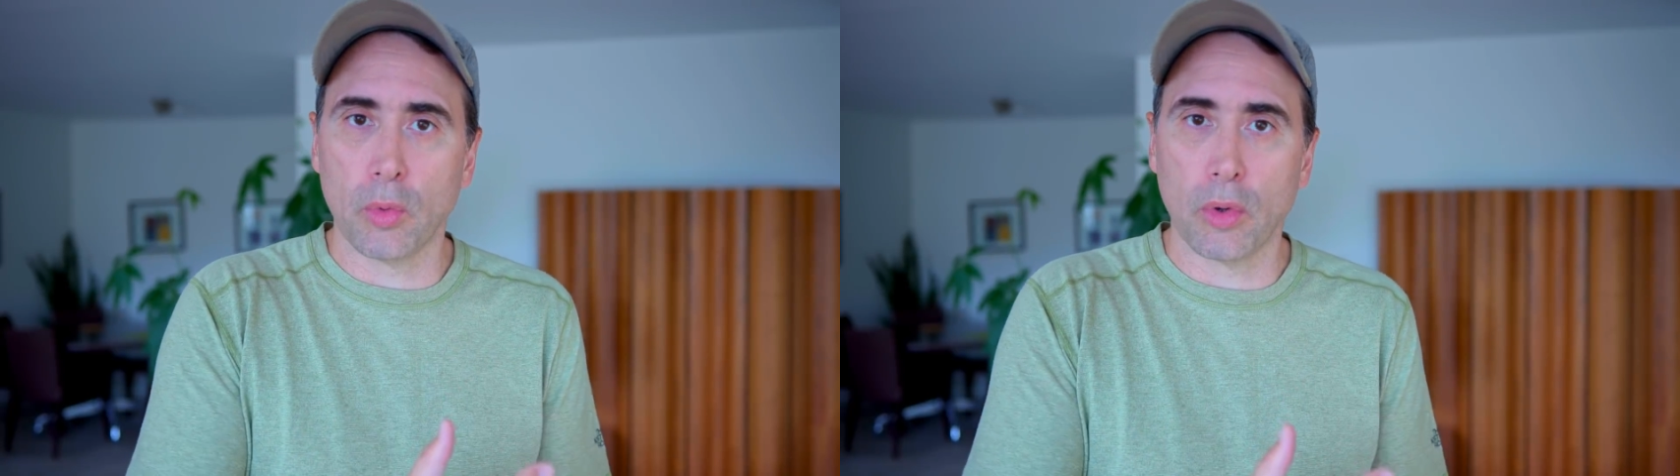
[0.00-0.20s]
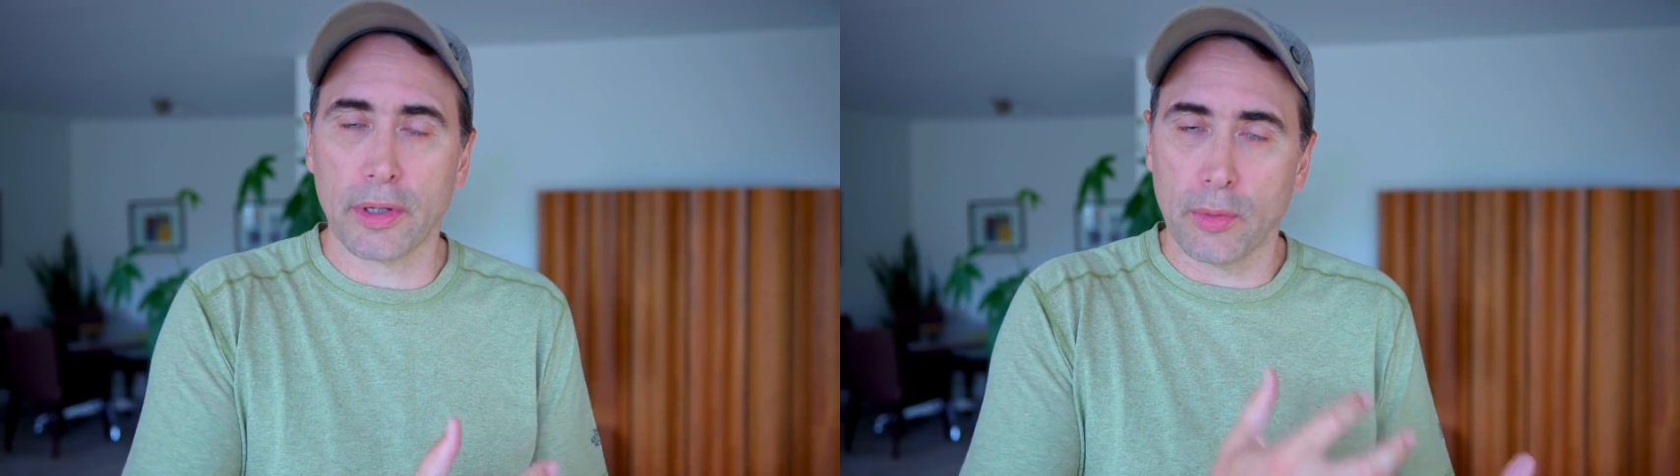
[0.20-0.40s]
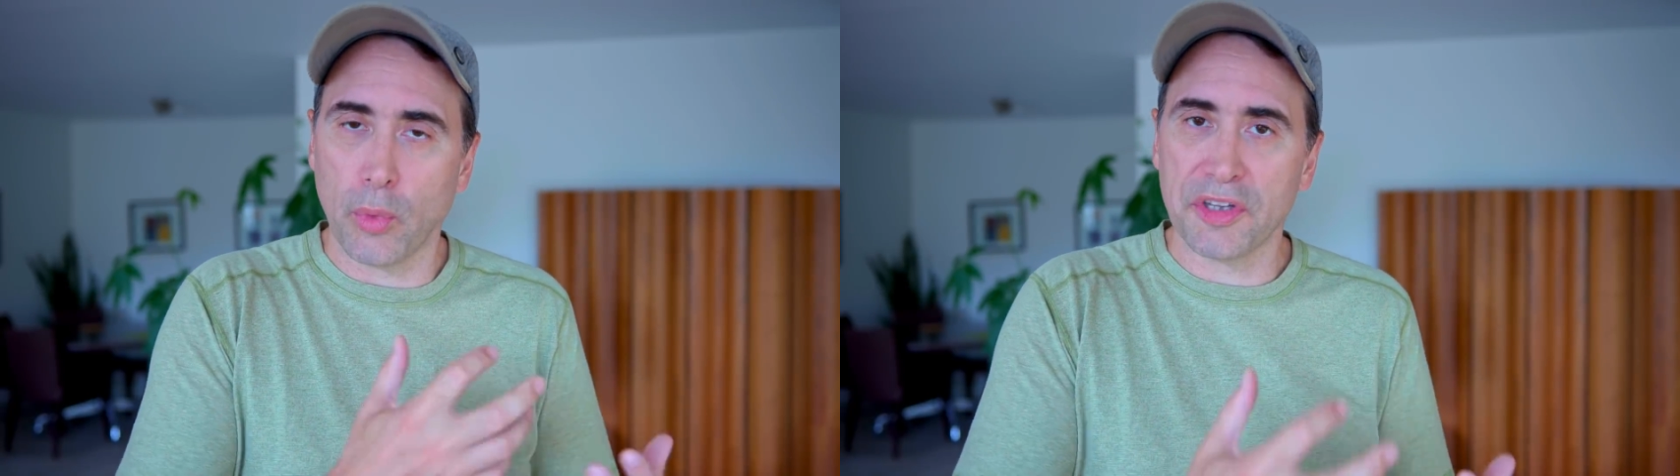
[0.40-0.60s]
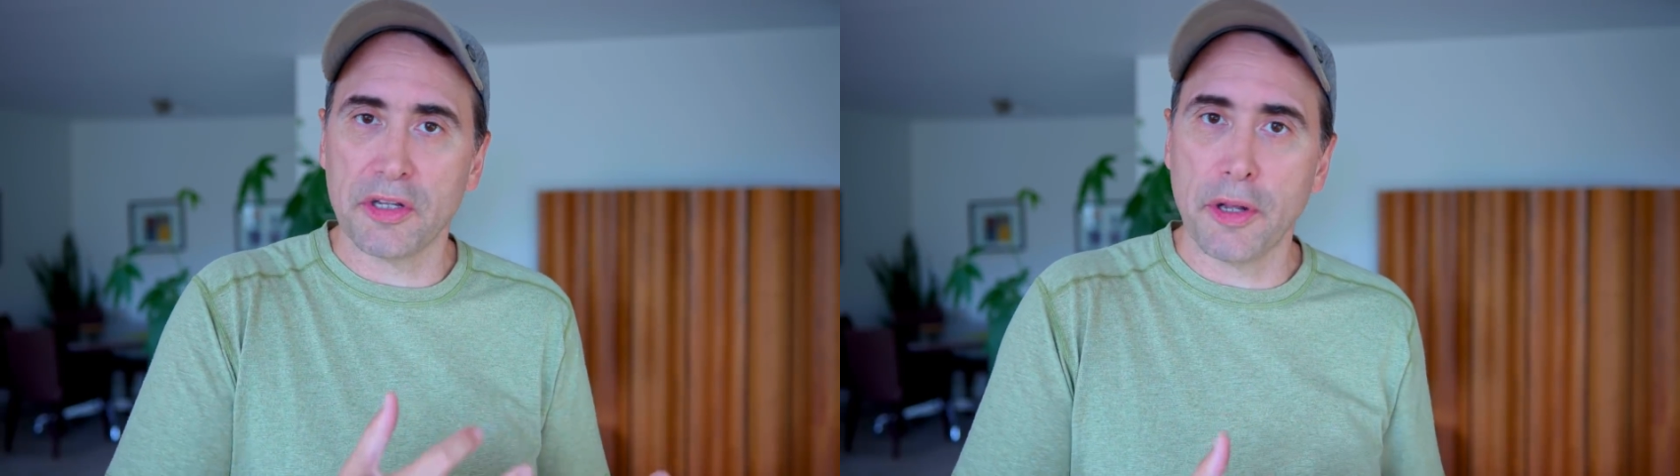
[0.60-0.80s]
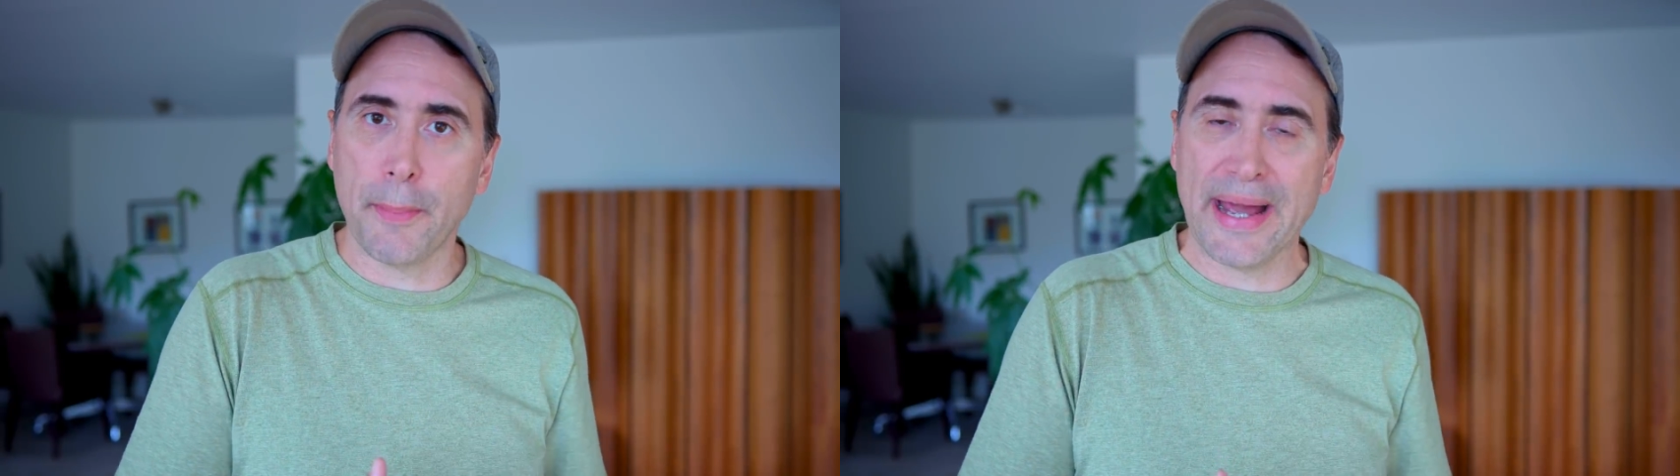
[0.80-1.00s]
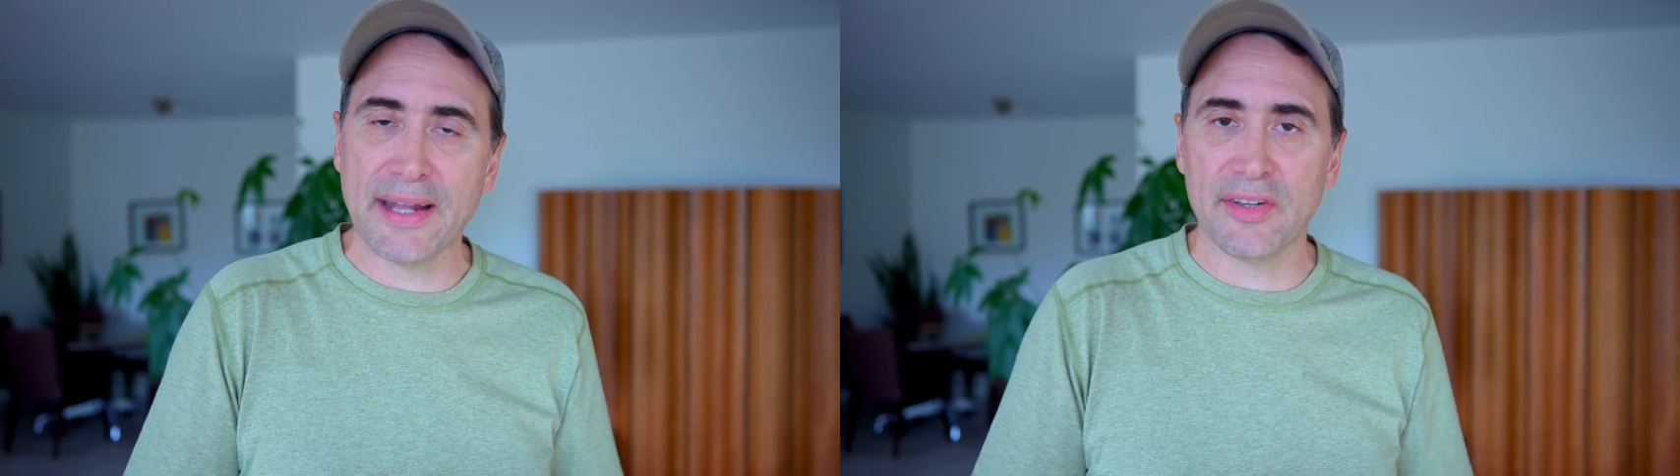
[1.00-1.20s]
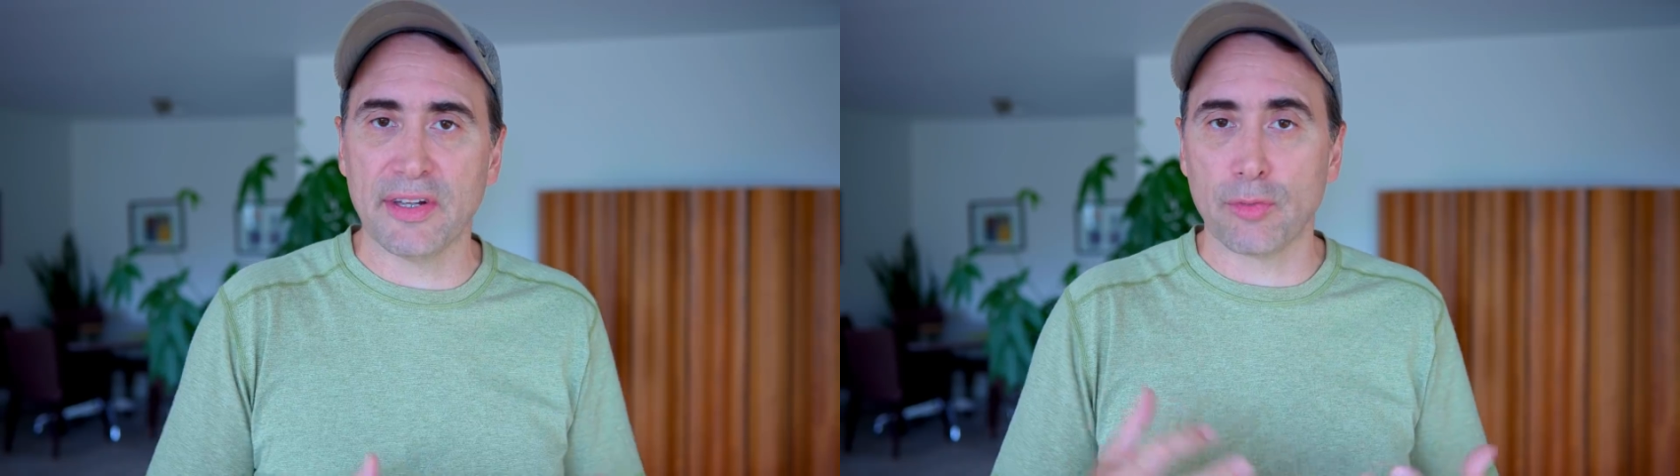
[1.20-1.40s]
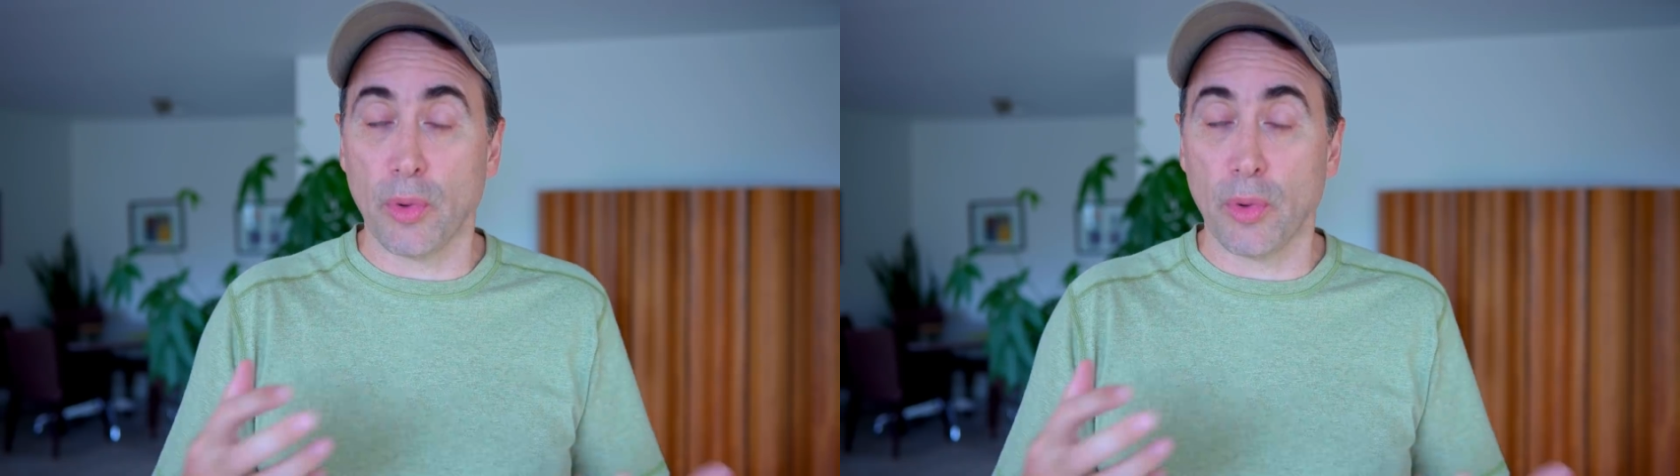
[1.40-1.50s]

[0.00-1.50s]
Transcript: work, what the demand is.